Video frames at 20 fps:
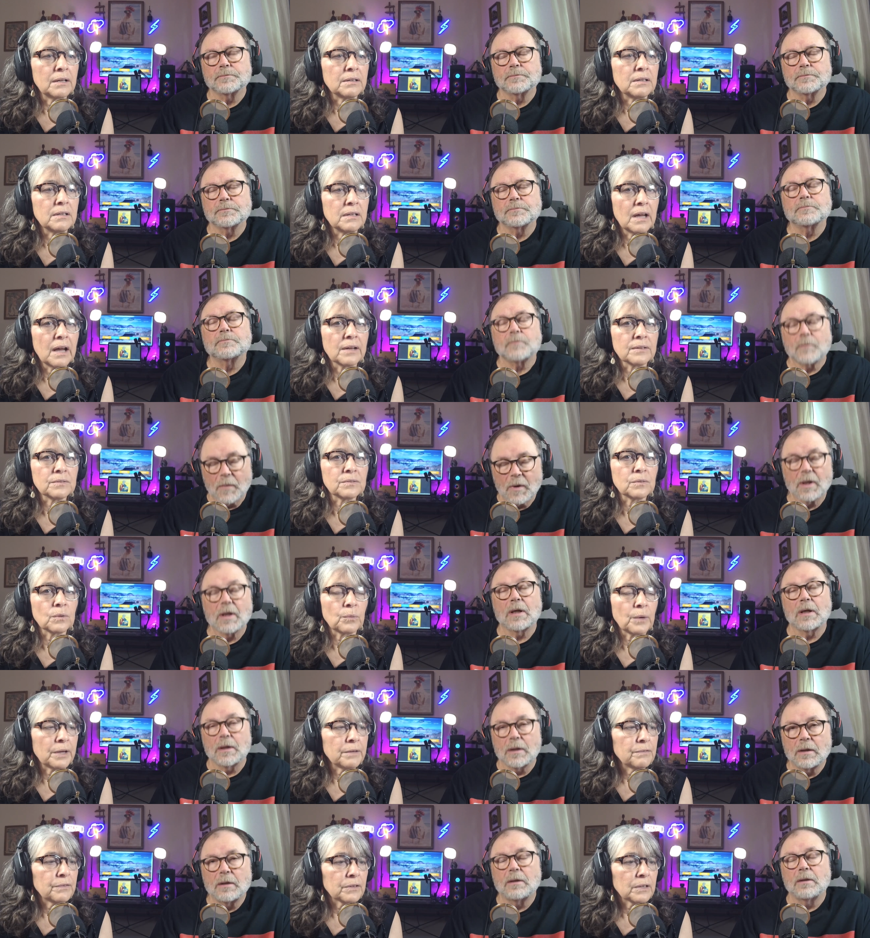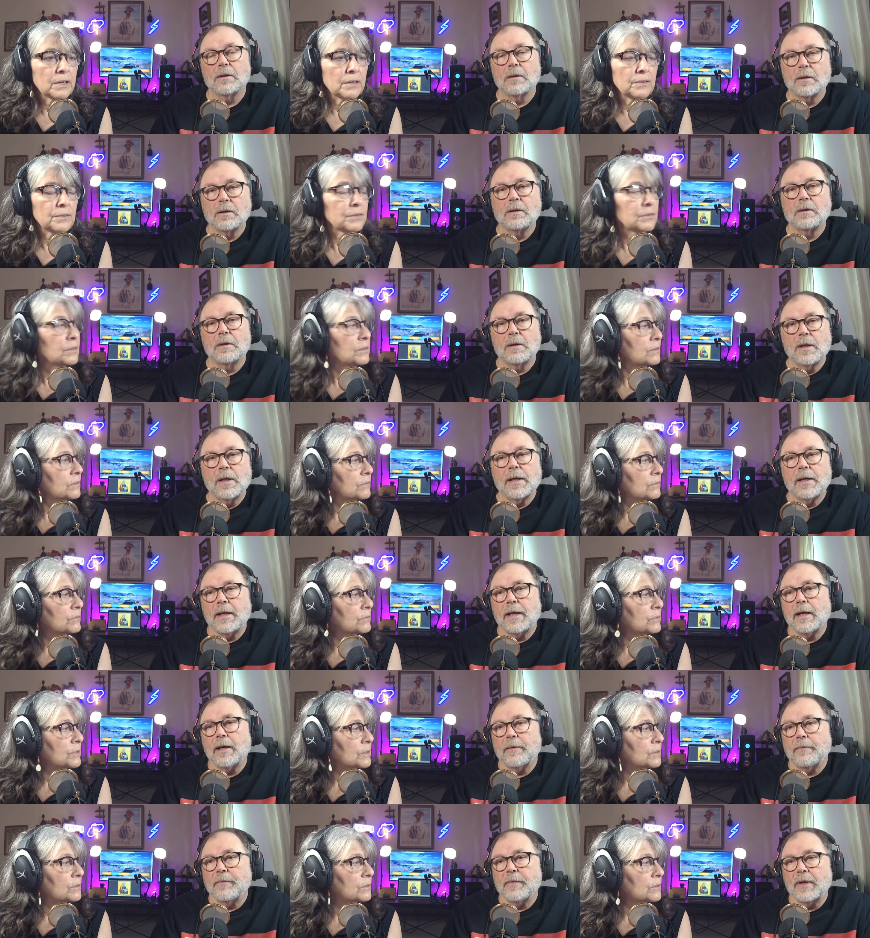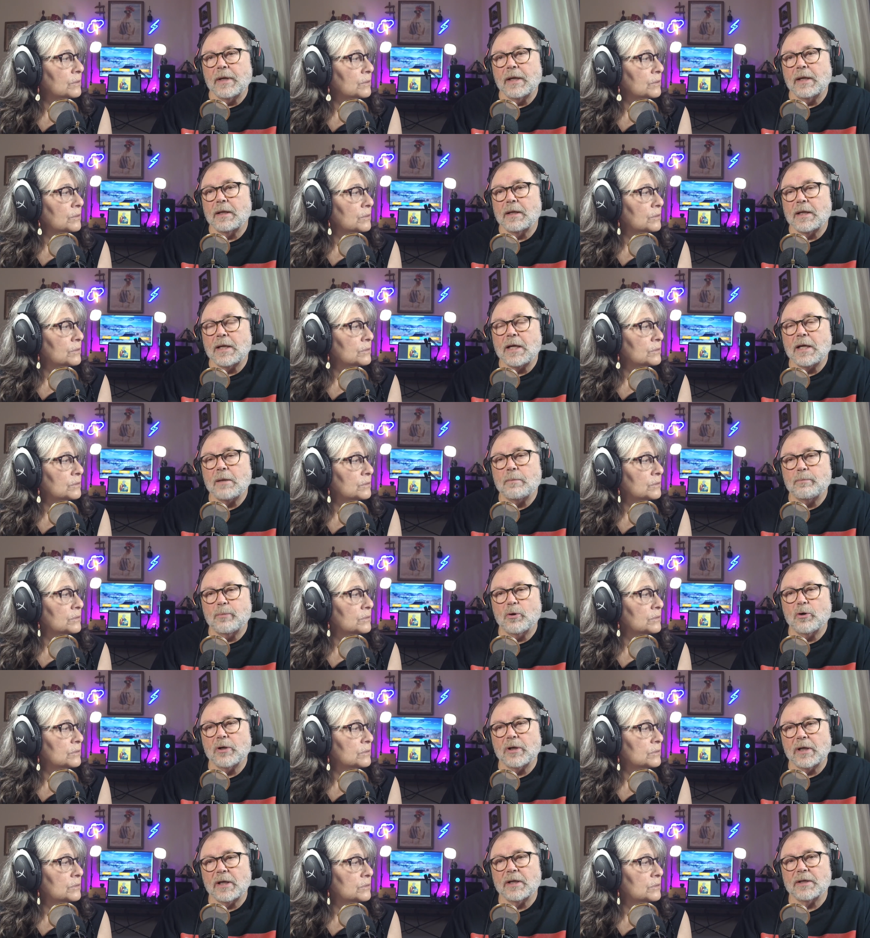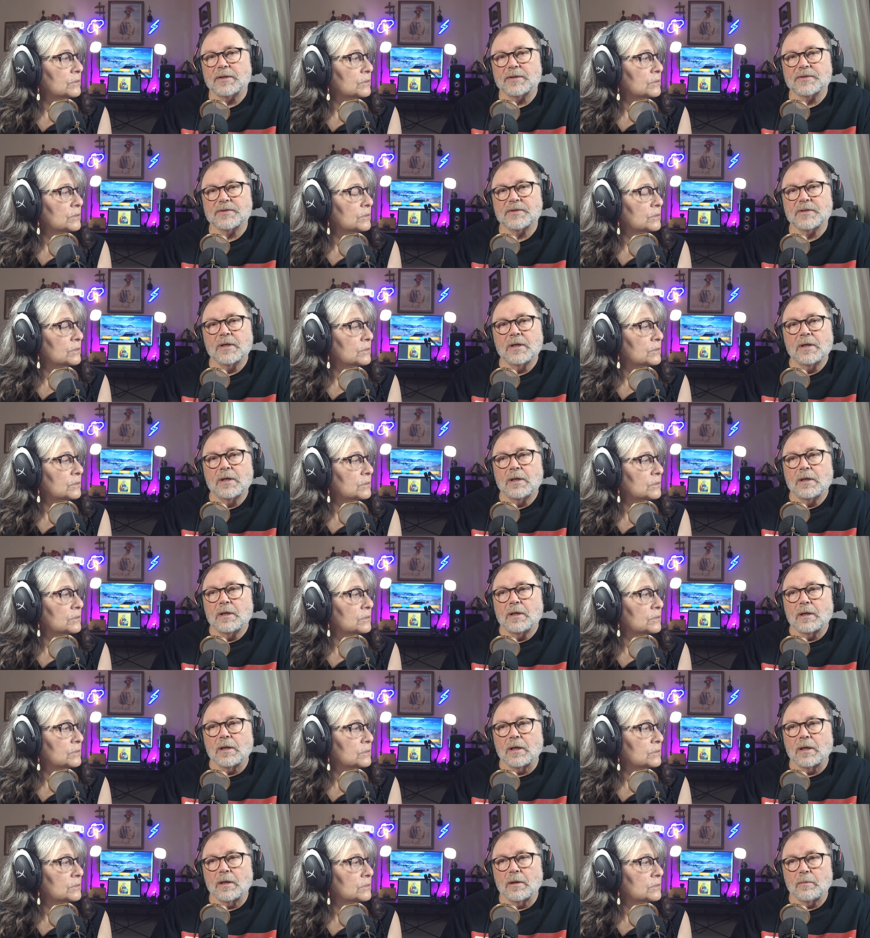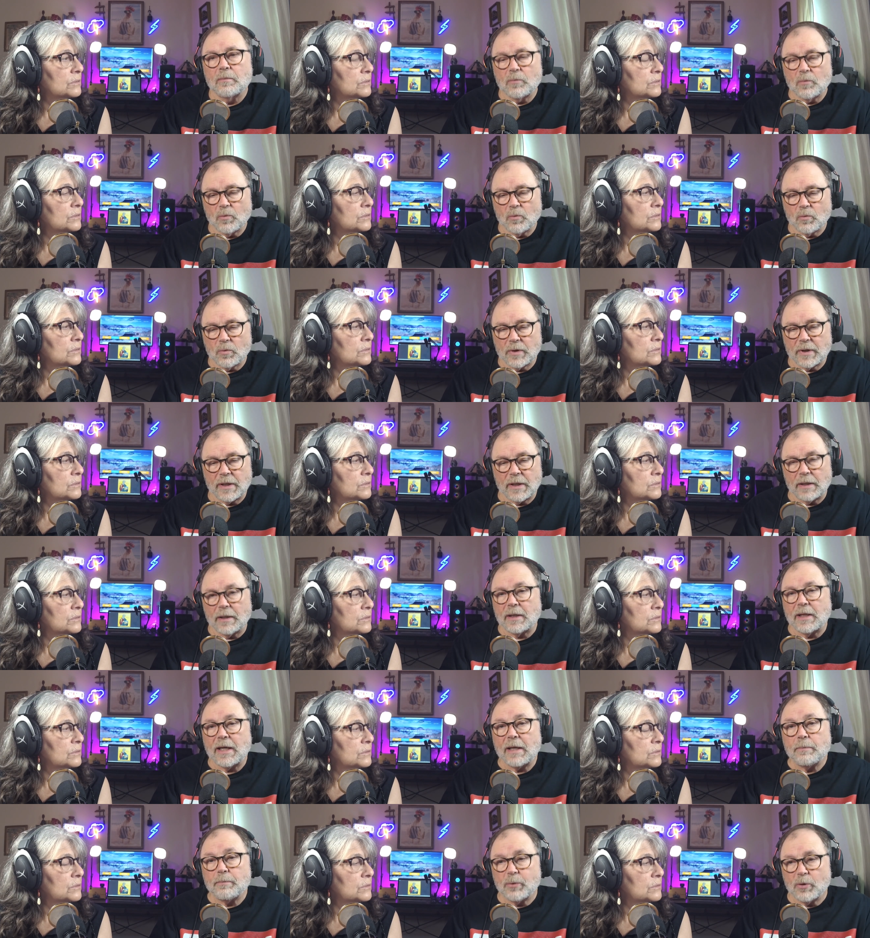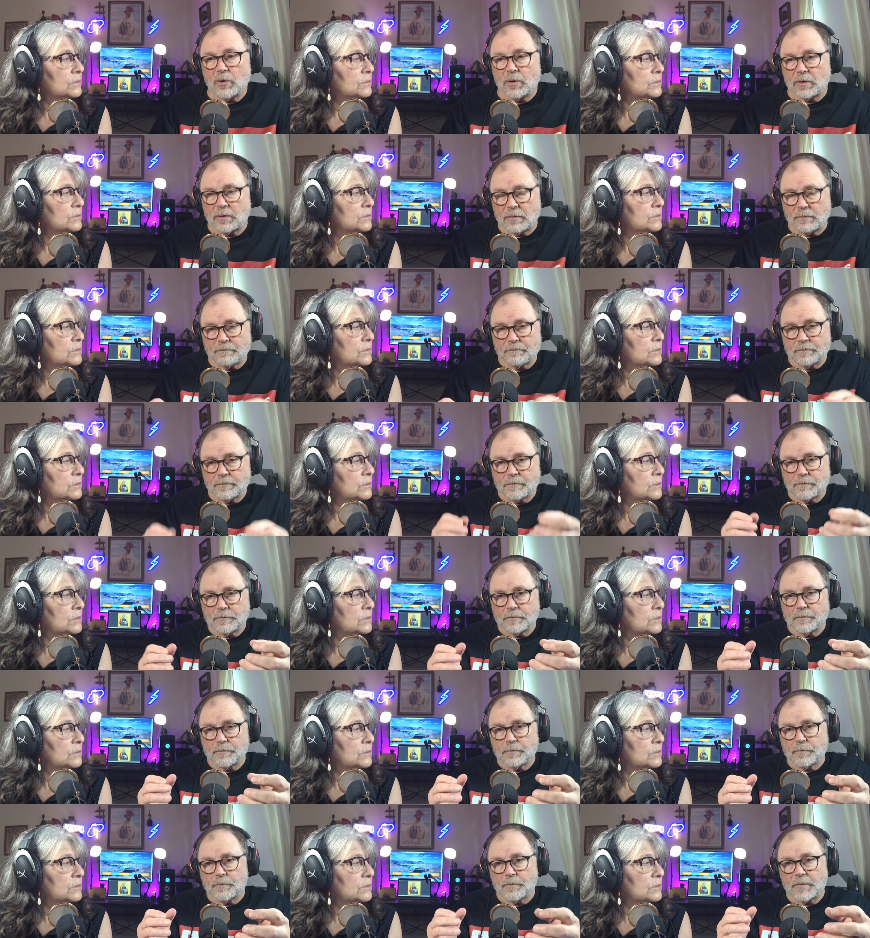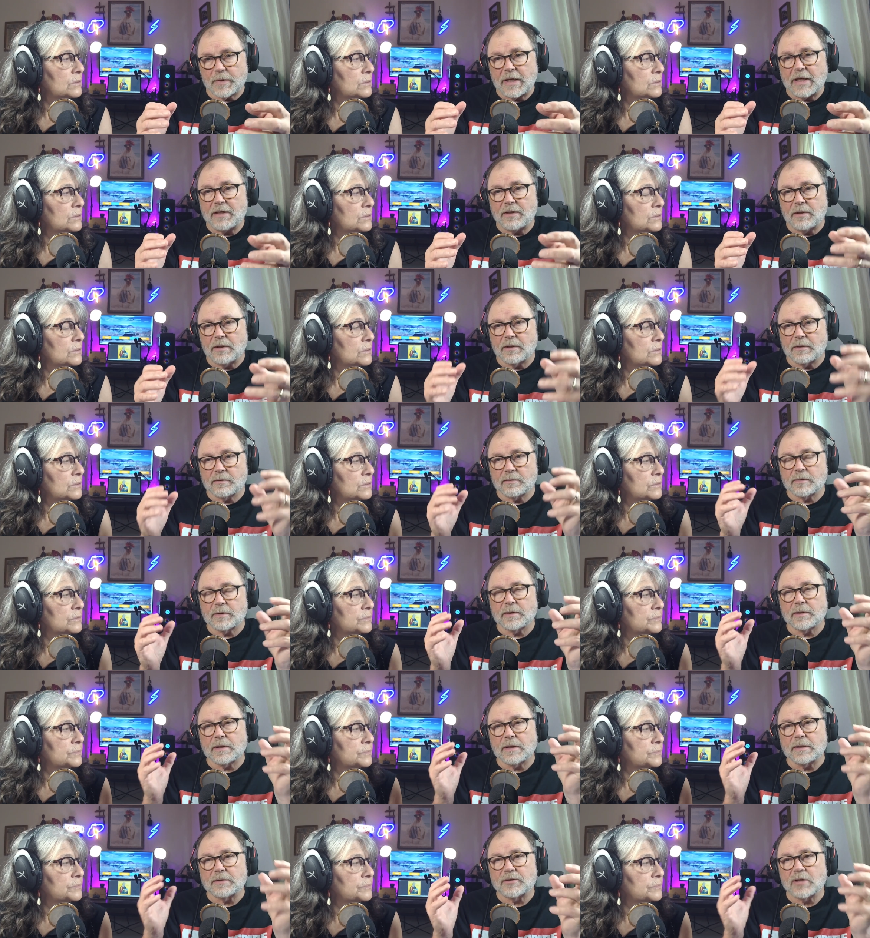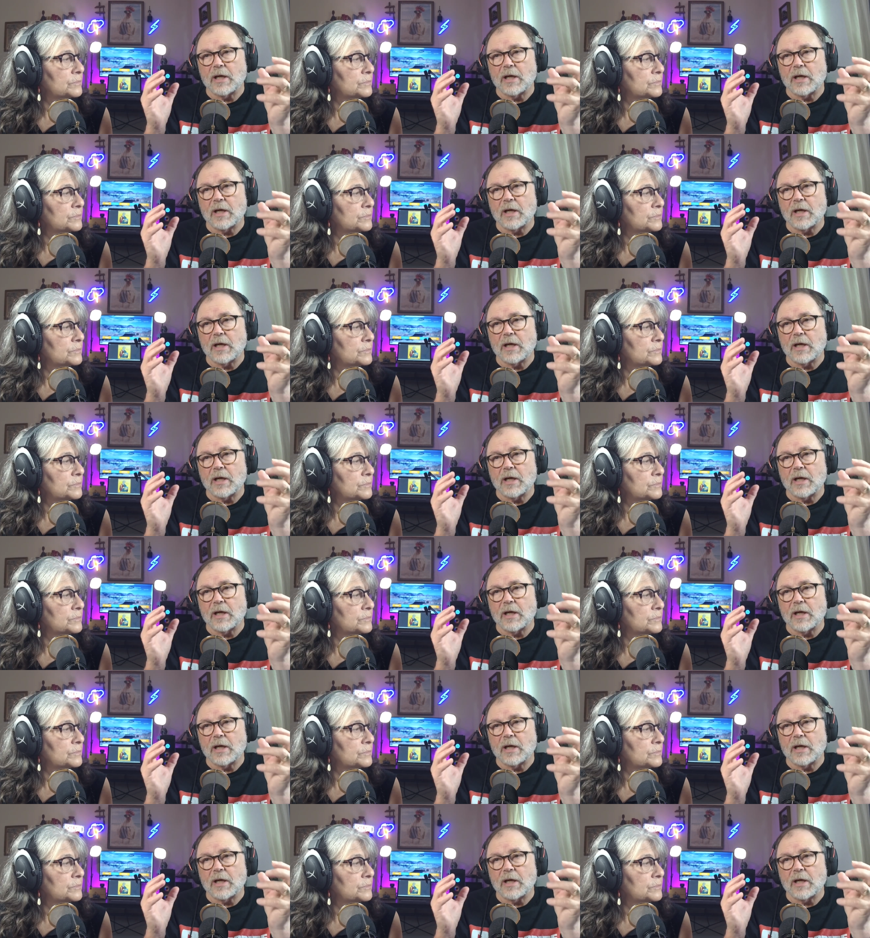Speaker 1: he has the way for us.
Speaker 2: Yeah. And he put his, um, he put, he, to